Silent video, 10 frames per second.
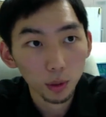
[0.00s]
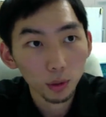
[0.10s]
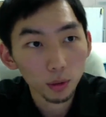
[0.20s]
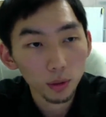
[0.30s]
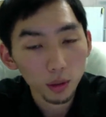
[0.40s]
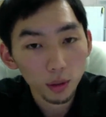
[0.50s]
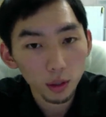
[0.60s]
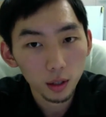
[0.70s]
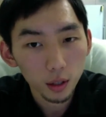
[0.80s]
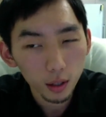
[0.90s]
Well,
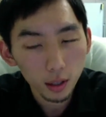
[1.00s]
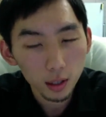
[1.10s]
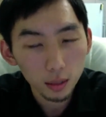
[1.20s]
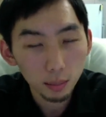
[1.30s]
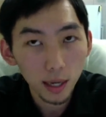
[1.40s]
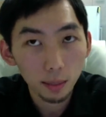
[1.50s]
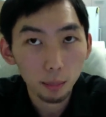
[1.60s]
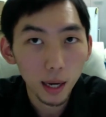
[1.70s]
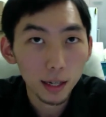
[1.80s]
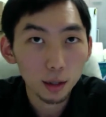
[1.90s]
it's
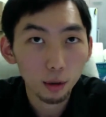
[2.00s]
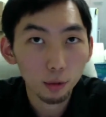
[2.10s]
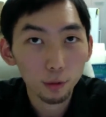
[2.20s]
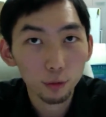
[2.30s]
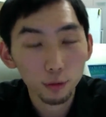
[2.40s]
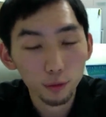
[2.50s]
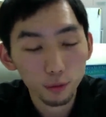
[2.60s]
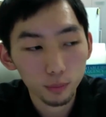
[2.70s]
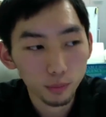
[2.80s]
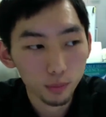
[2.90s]
mitoff.com
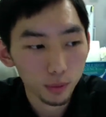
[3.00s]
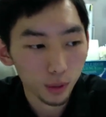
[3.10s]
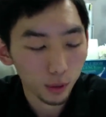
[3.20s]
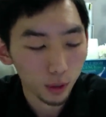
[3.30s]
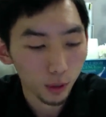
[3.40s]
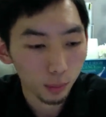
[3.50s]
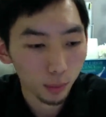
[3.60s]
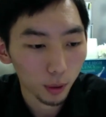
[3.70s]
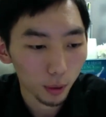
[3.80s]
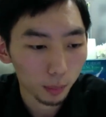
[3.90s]

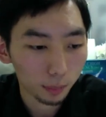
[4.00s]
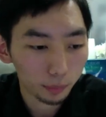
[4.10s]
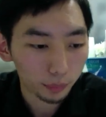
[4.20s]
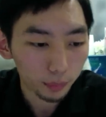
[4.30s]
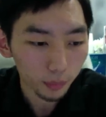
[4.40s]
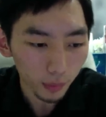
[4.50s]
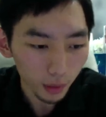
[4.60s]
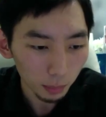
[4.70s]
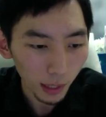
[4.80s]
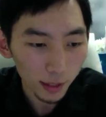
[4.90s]
or
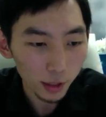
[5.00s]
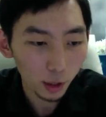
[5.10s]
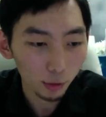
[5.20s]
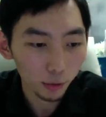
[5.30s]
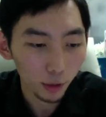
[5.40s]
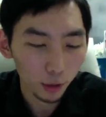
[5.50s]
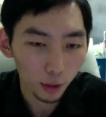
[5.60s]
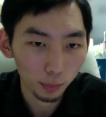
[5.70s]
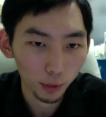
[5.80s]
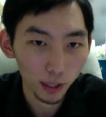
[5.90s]

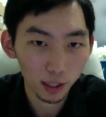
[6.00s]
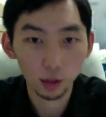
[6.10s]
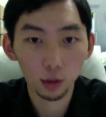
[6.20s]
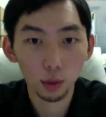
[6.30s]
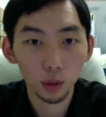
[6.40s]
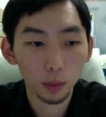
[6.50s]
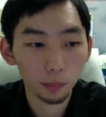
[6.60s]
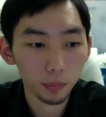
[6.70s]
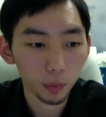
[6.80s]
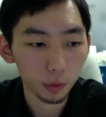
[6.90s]
mitesoff.com.au. Or
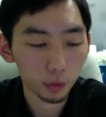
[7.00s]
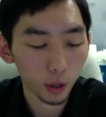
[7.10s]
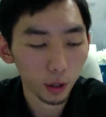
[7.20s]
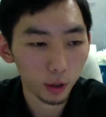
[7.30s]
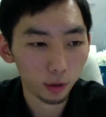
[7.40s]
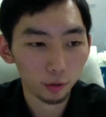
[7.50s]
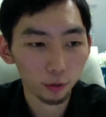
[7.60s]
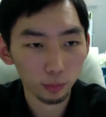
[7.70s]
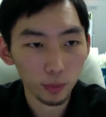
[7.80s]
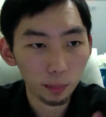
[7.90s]
we've got a lot
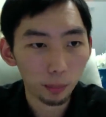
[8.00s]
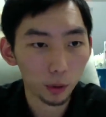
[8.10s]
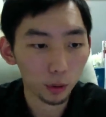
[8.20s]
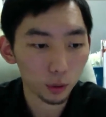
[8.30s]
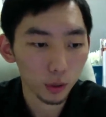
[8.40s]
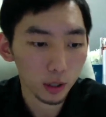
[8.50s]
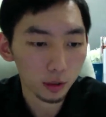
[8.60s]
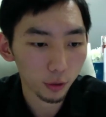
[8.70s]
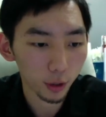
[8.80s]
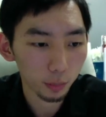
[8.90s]
of
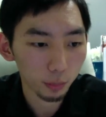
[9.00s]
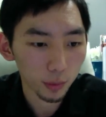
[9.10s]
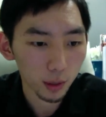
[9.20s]
portals for